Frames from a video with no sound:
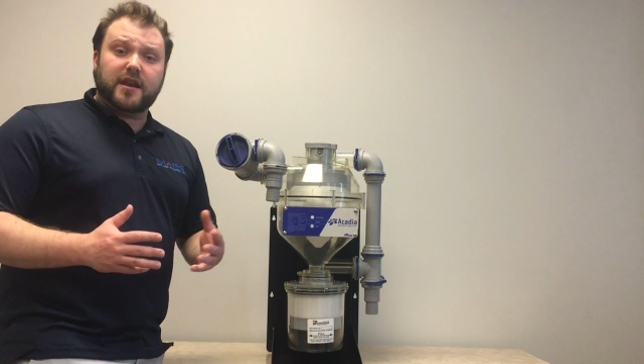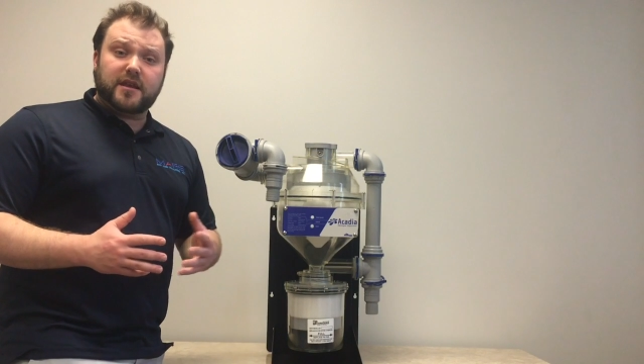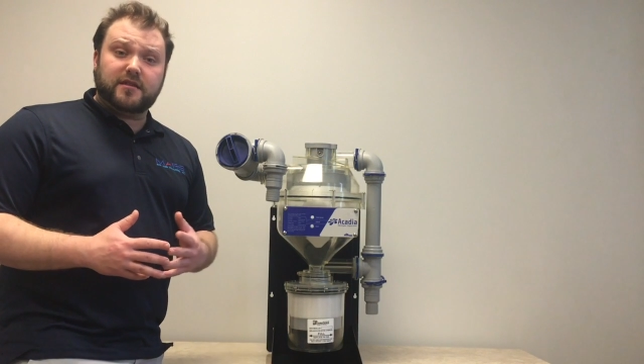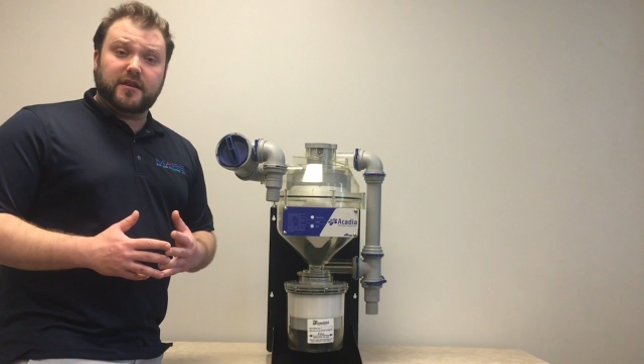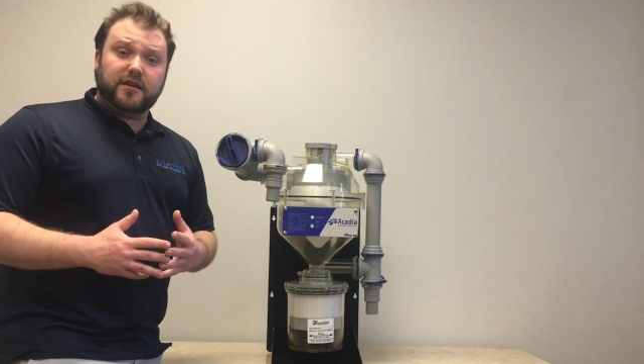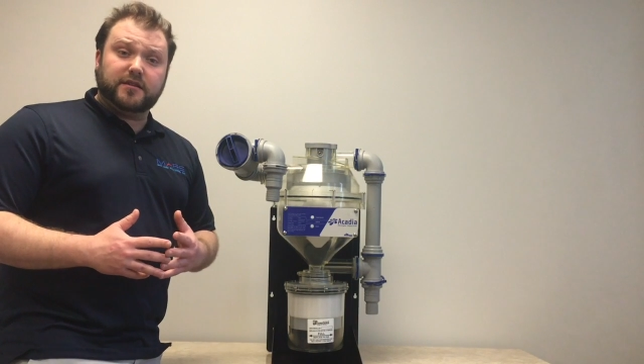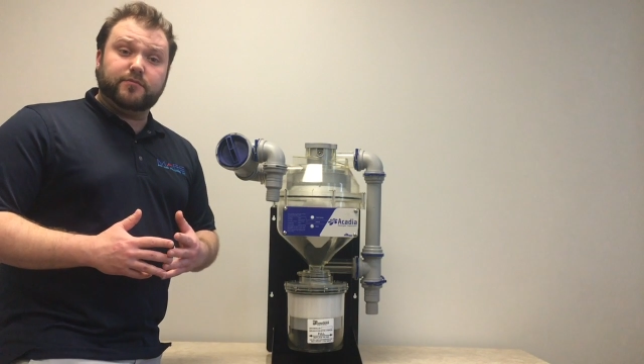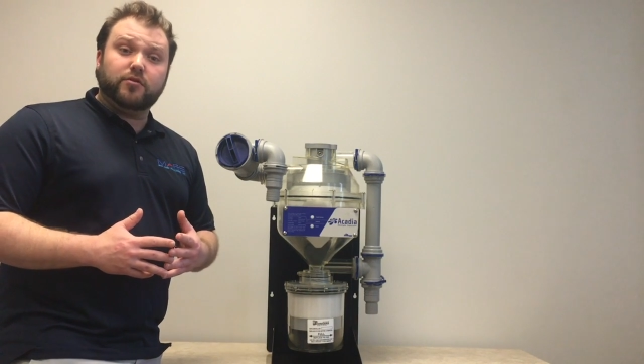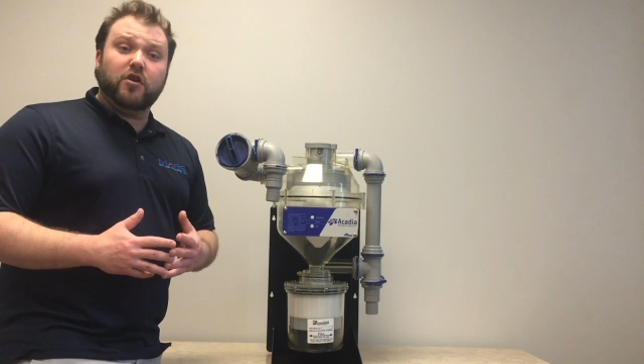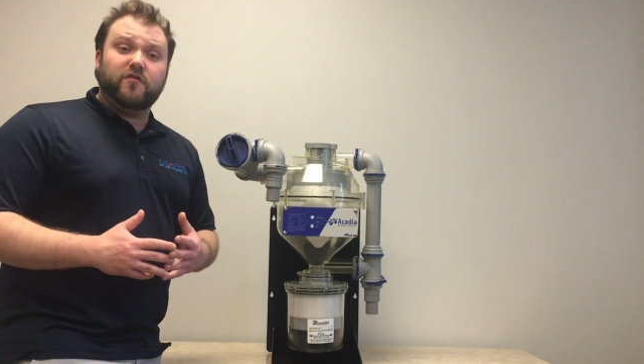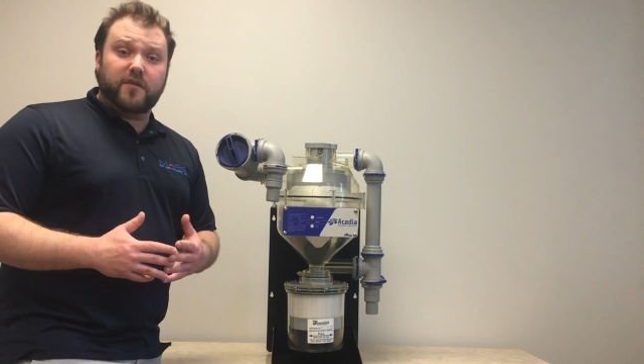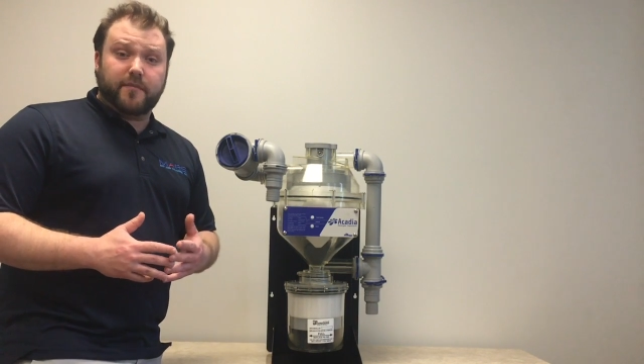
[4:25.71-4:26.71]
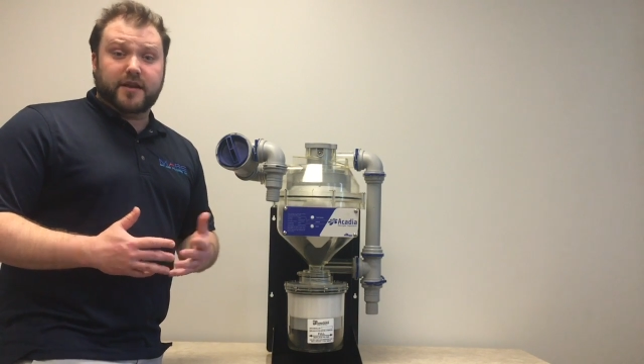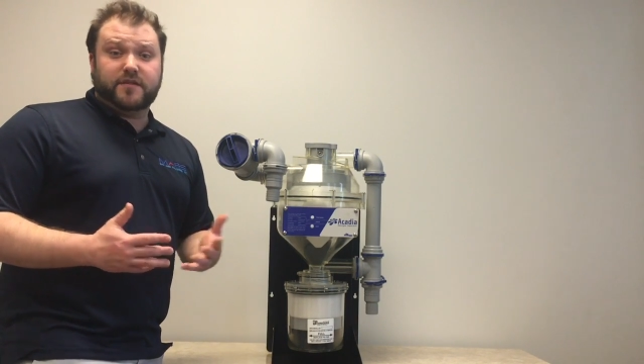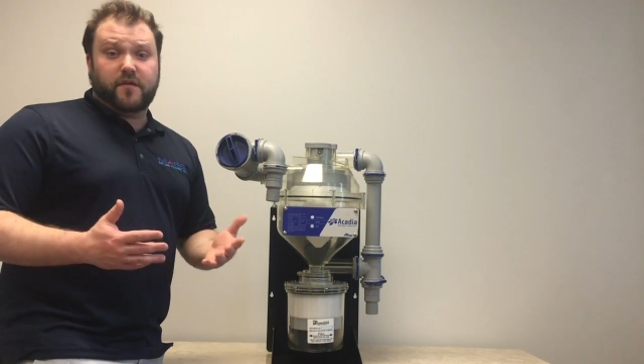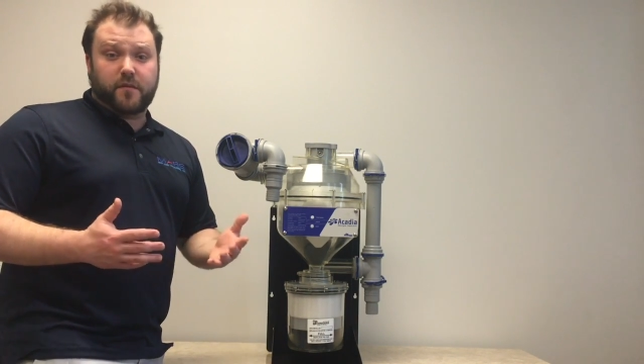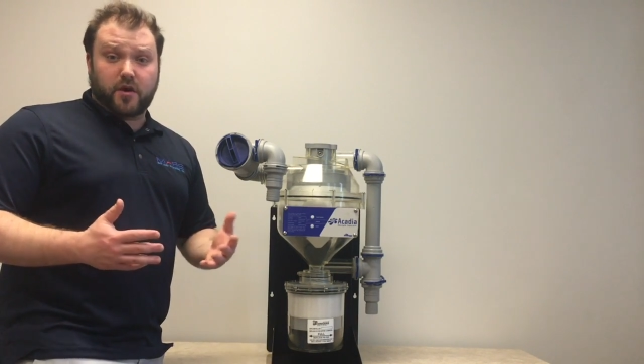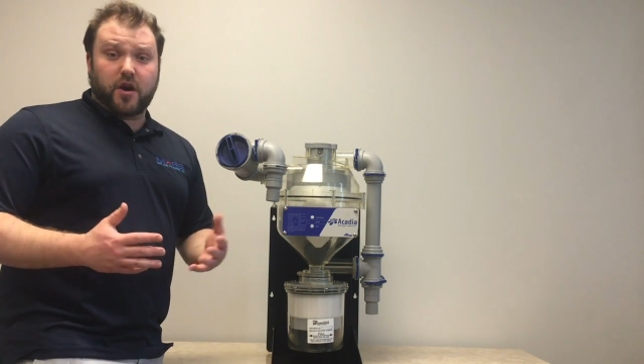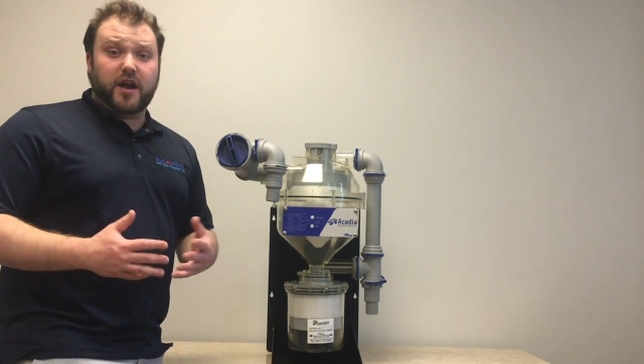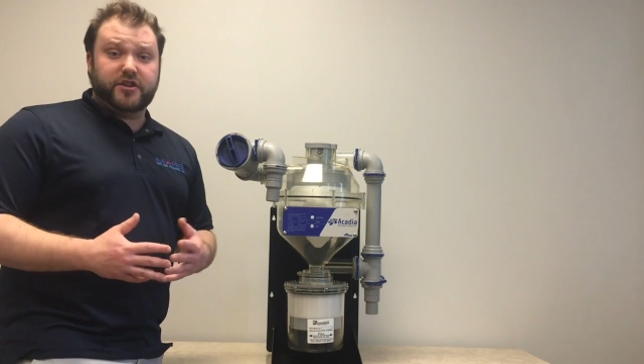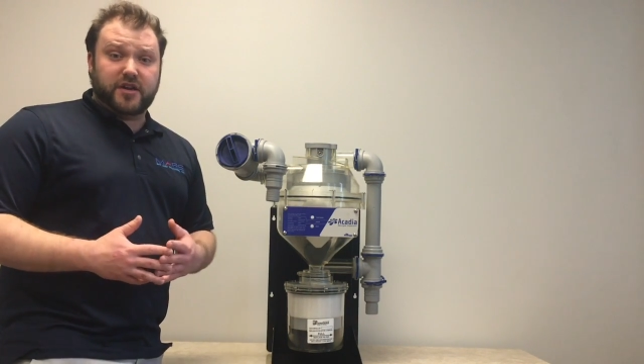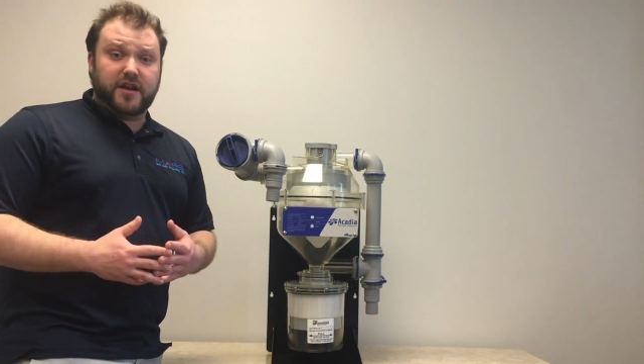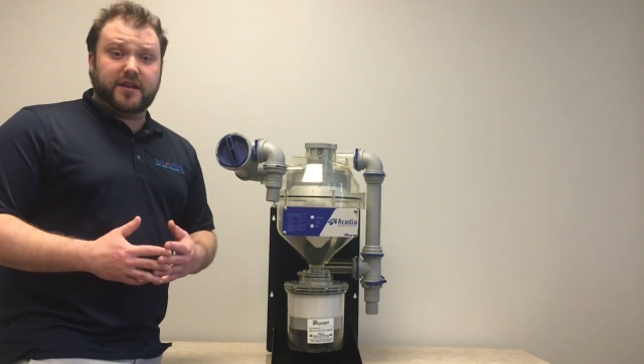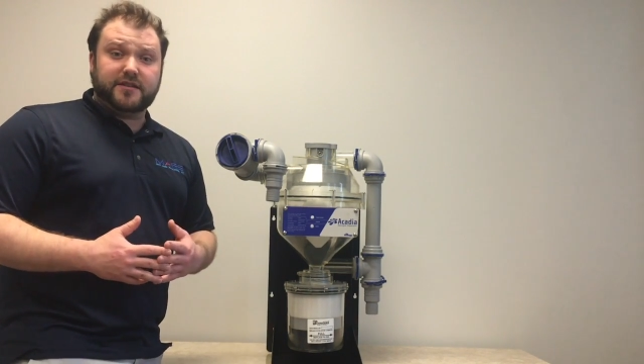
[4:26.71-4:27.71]
anything is prophy paste from your
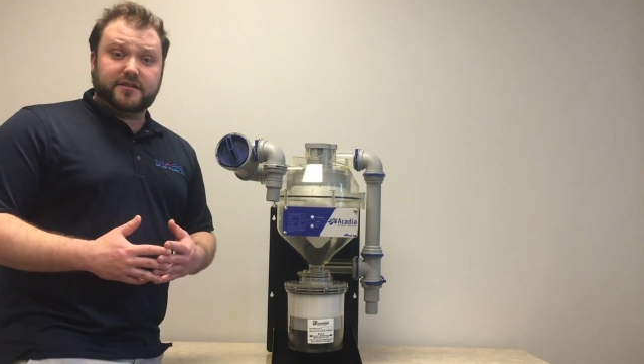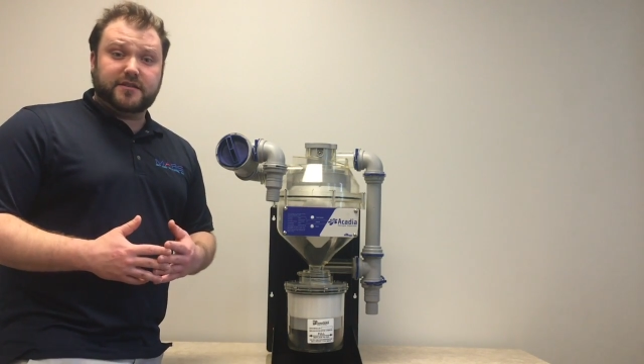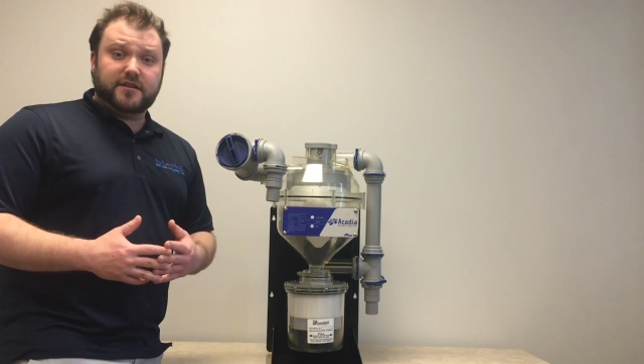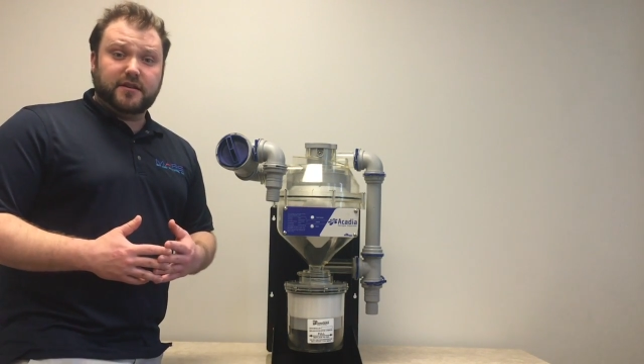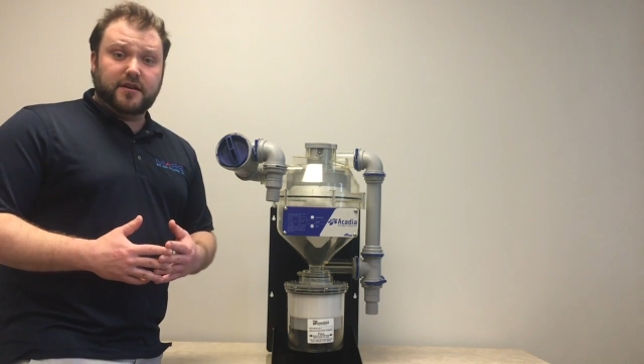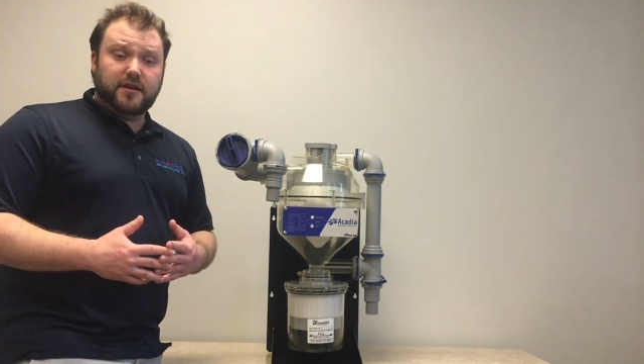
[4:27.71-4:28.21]
hygienists.